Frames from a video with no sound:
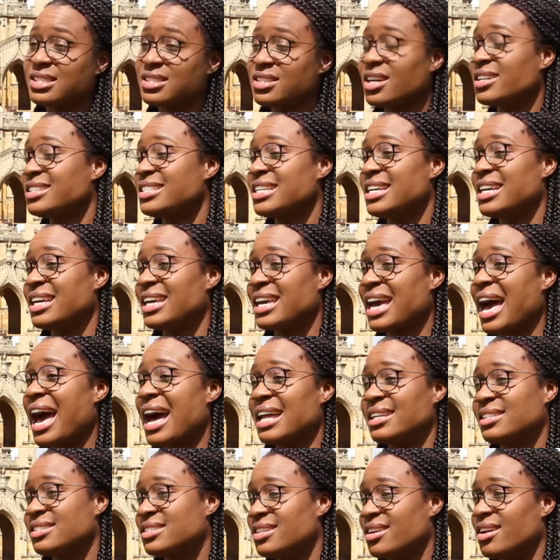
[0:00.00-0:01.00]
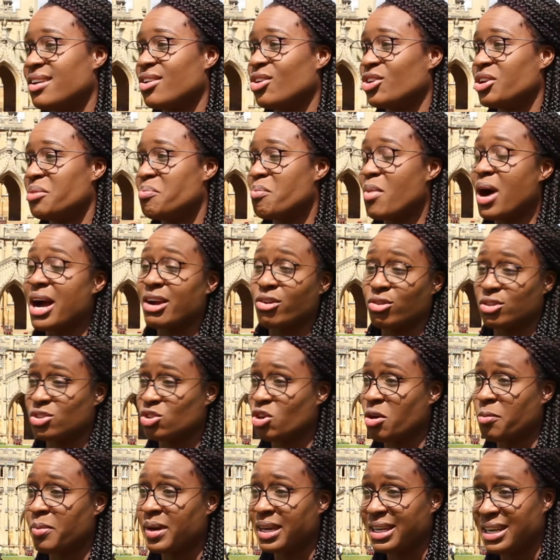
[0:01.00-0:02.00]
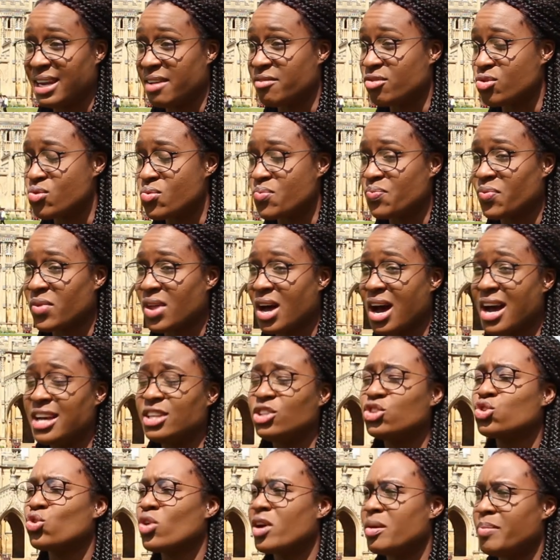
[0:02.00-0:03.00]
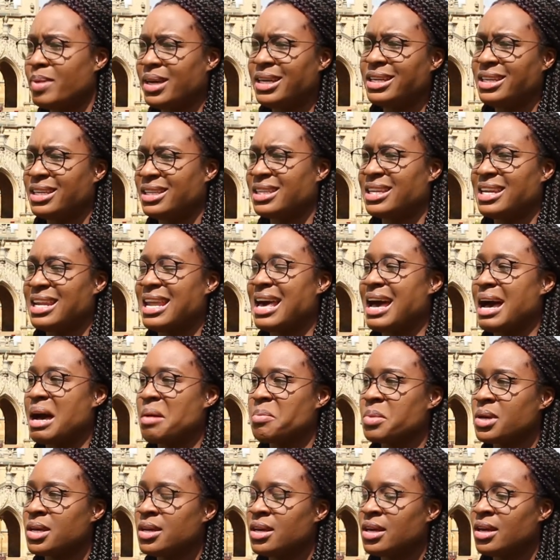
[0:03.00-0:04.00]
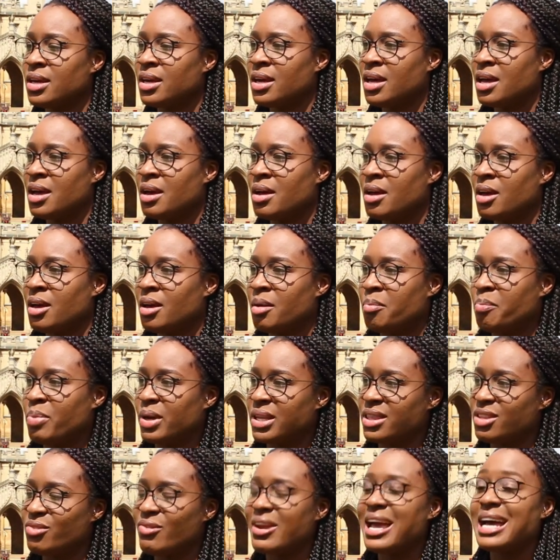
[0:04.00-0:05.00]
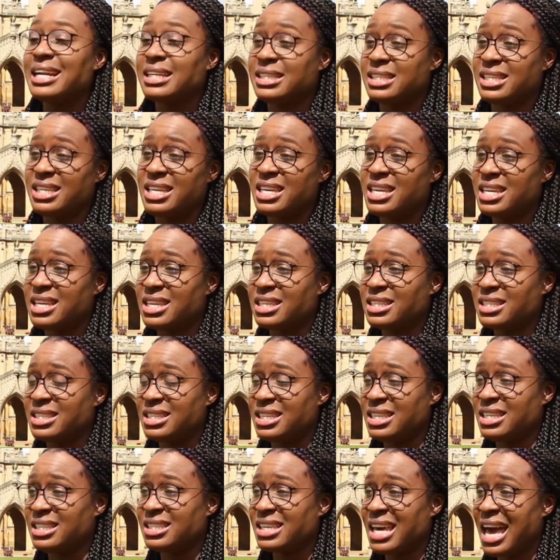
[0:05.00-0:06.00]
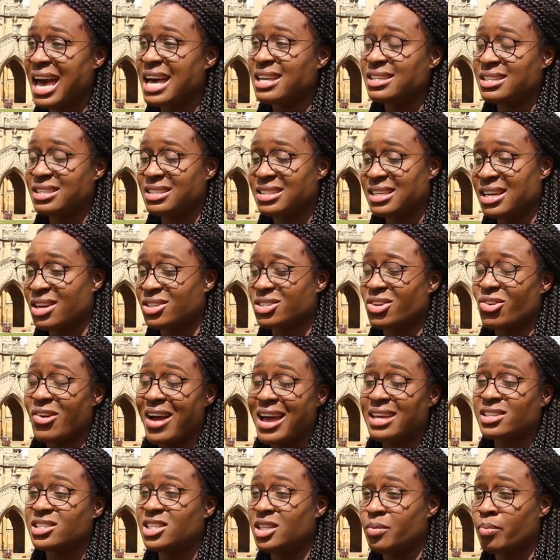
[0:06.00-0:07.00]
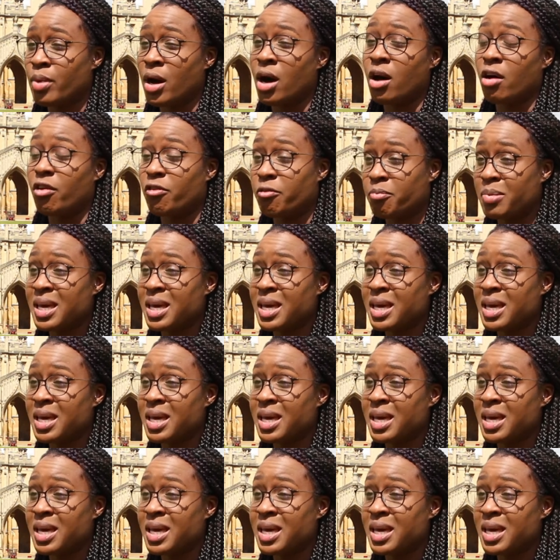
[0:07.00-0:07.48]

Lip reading: studying cancer on a microscopic level. I enjoy being in the lab, but the reality is these cancer cells are actually part of